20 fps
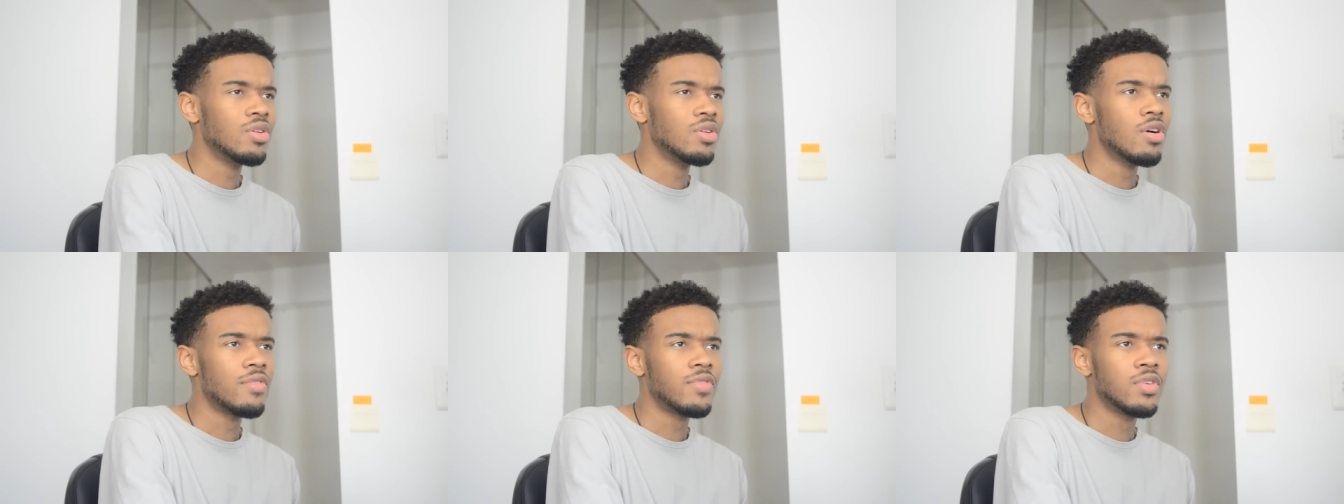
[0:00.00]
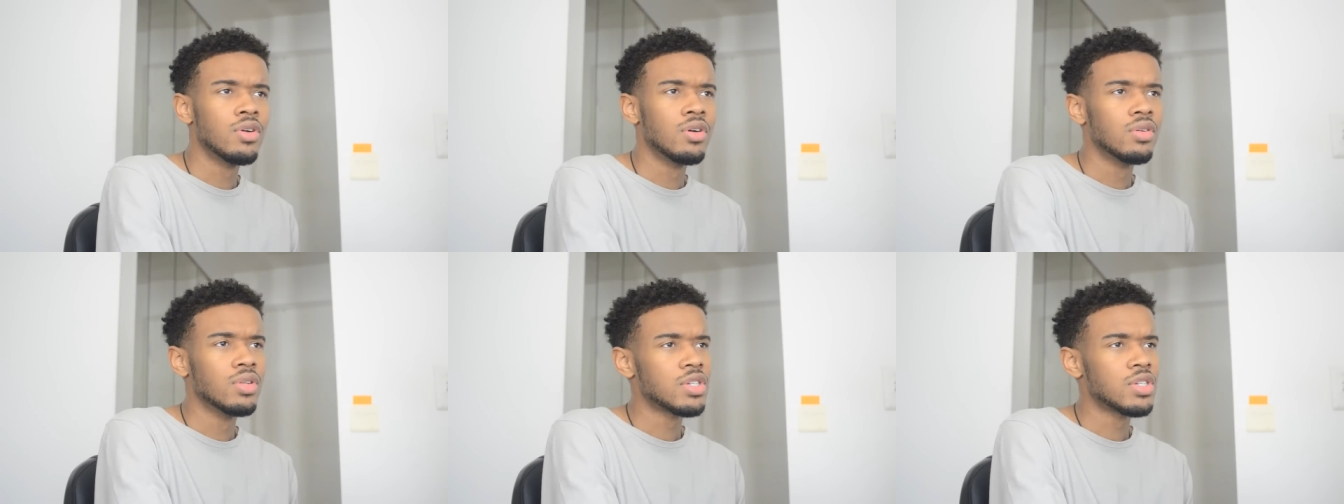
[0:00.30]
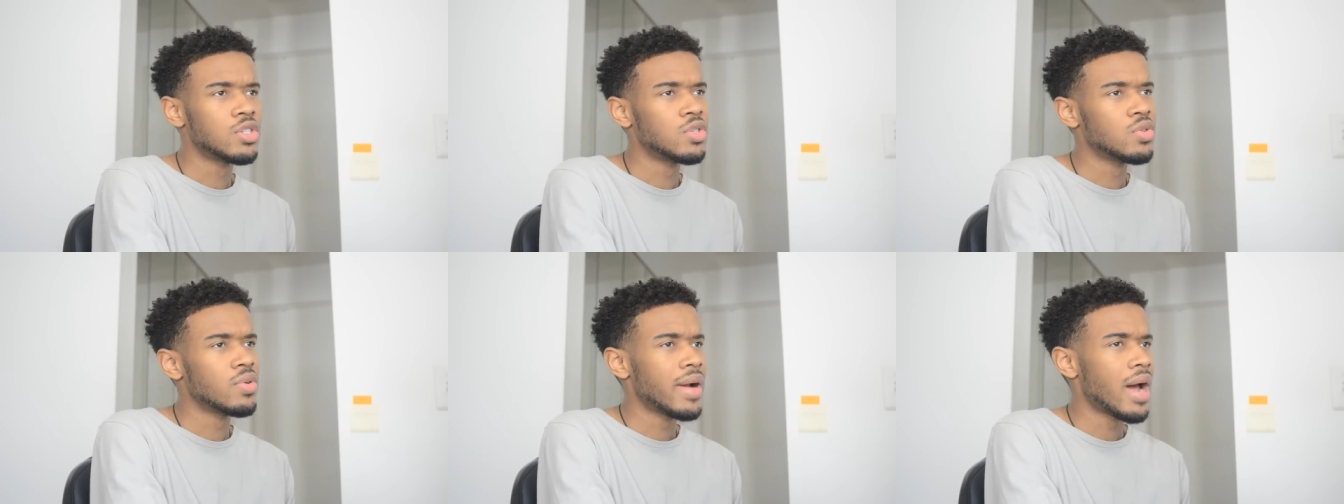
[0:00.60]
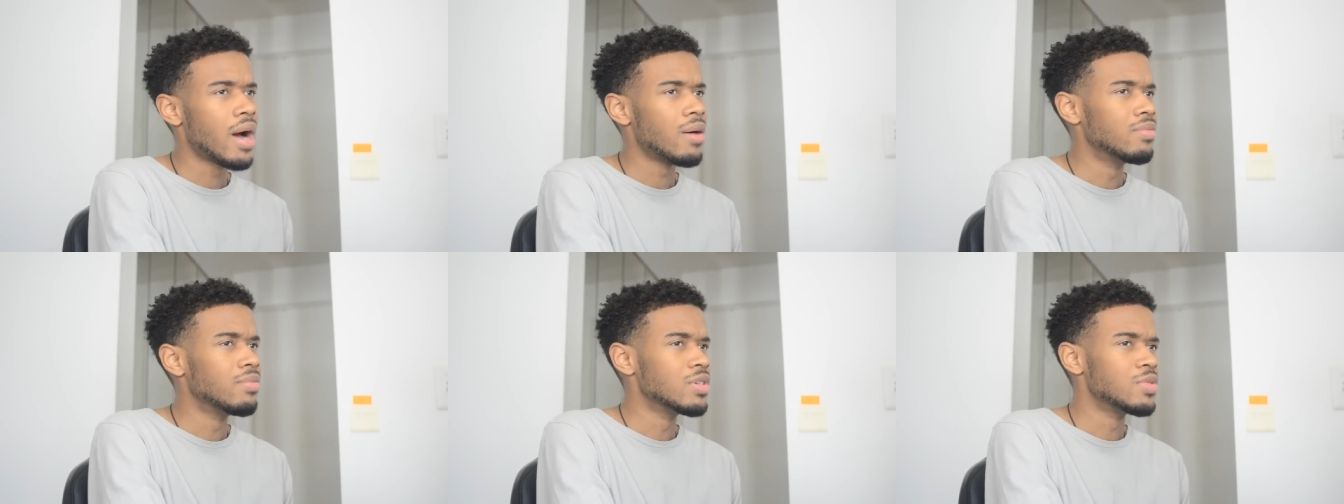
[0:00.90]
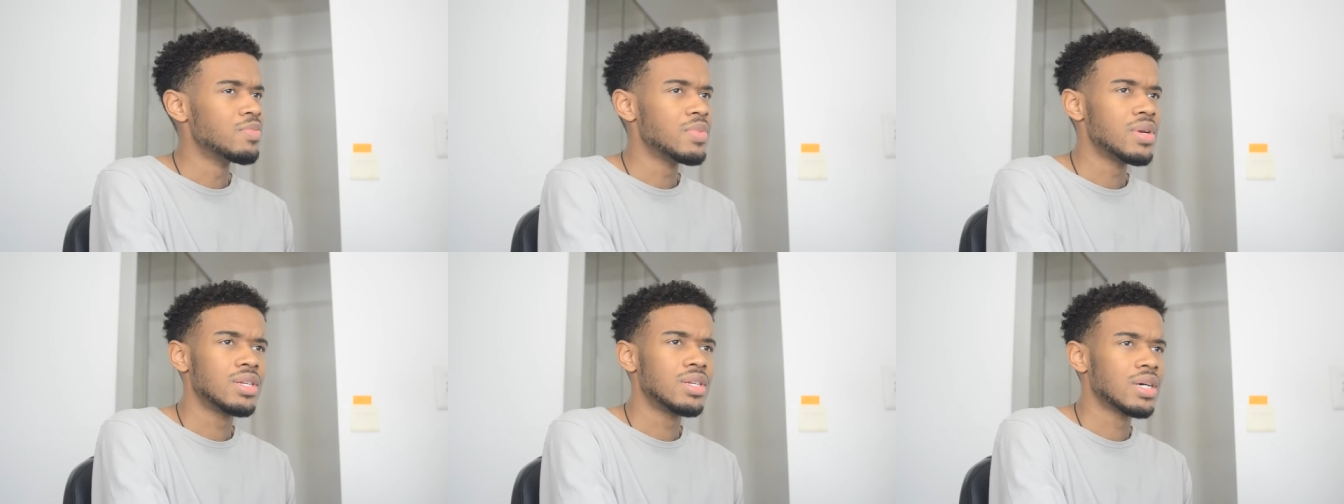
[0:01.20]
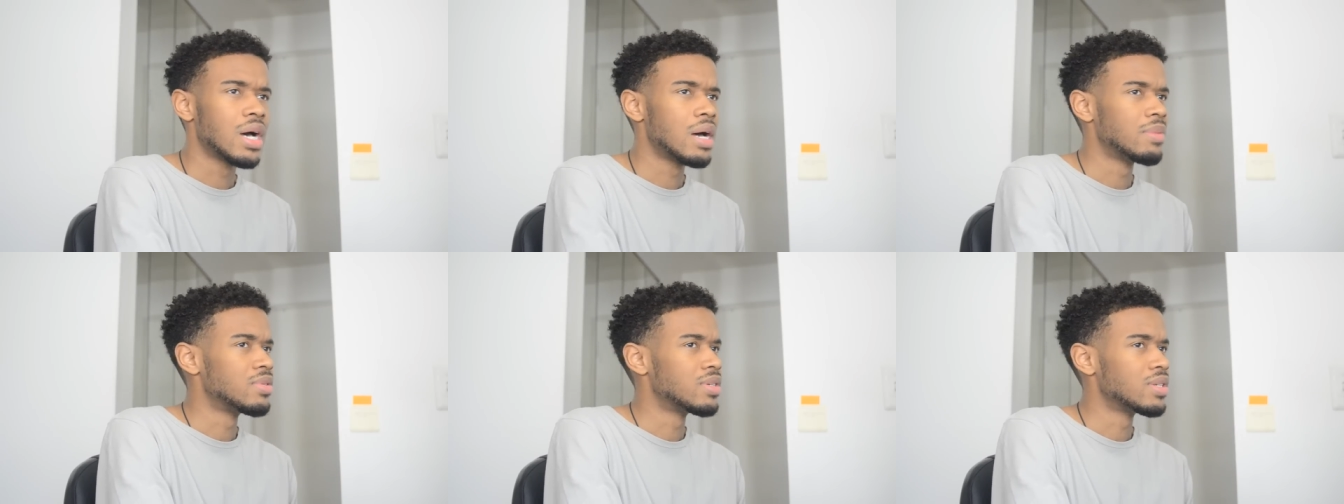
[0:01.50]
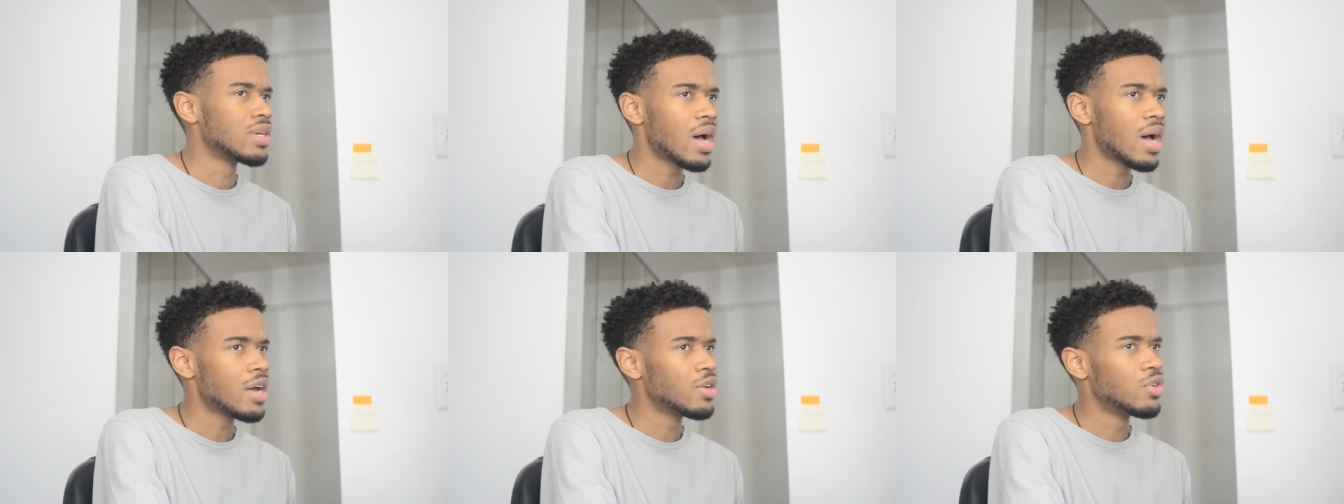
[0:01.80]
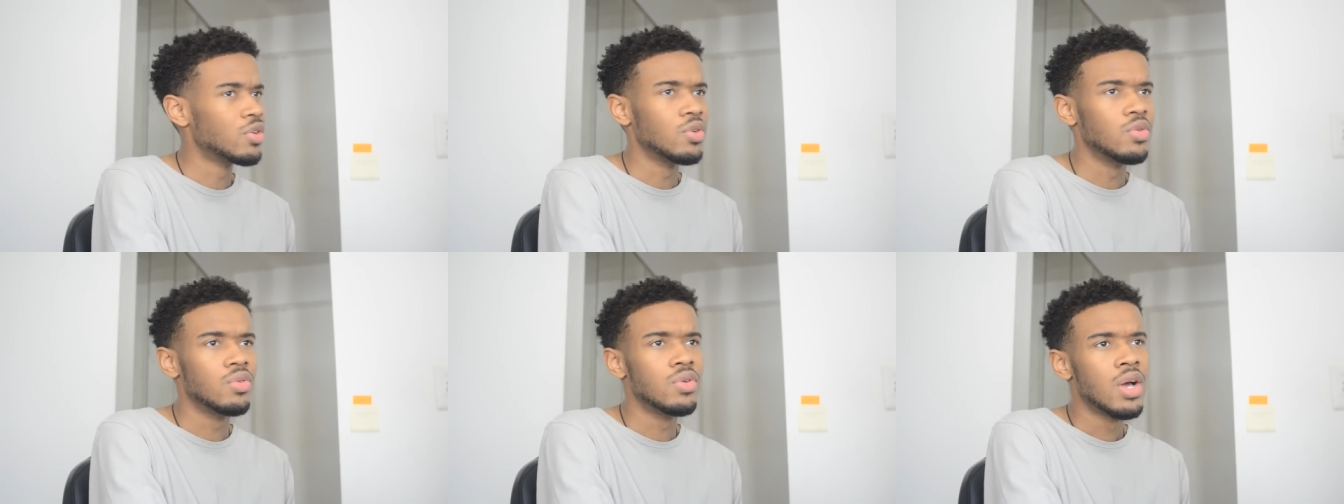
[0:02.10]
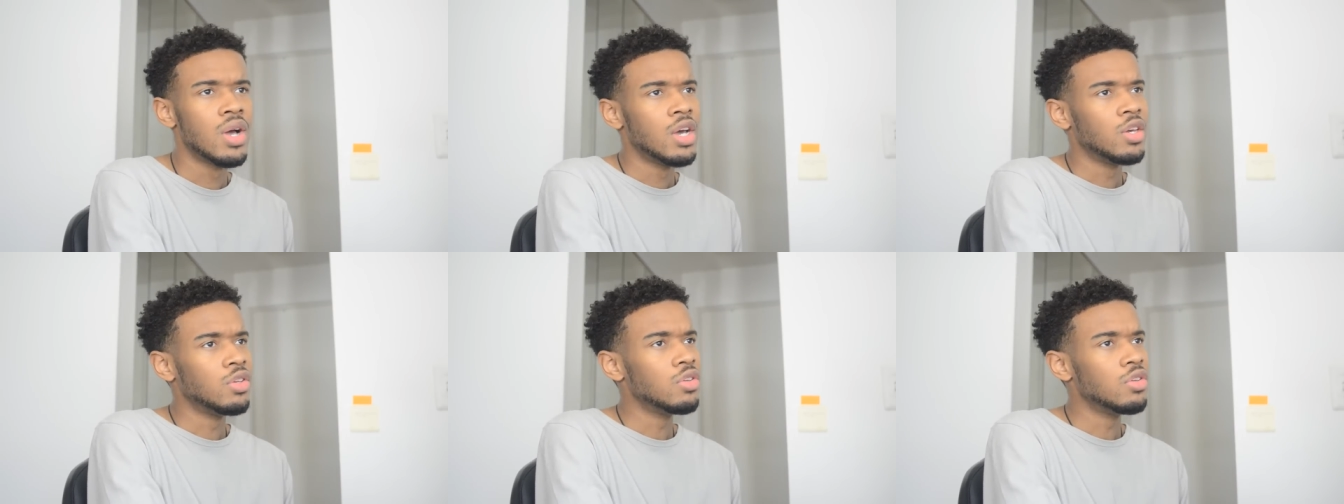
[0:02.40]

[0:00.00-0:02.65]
you know, if you don't listen to an album as many times as I do,